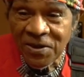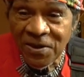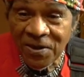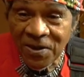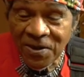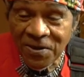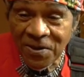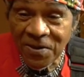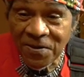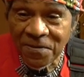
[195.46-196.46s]

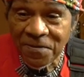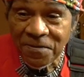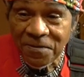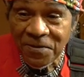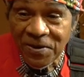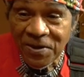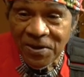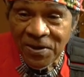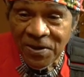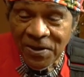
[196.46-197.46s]
And
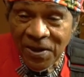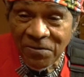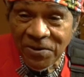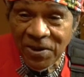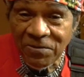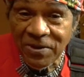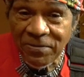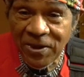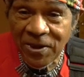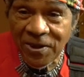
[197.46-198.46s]
that was the
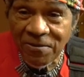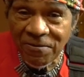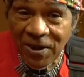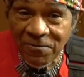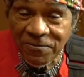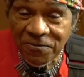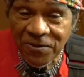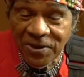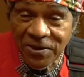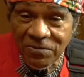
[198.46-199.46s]
beginning of our
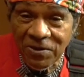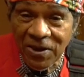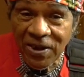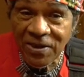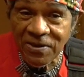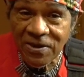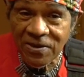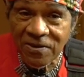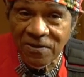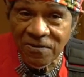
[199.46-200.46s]
friendship, which
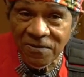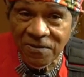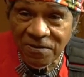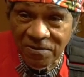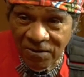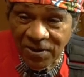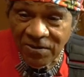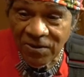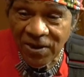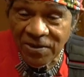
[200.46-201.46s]
lasted,
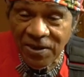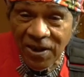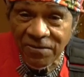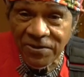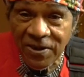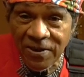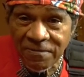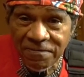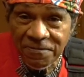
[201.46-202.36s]
throughout his lifetime.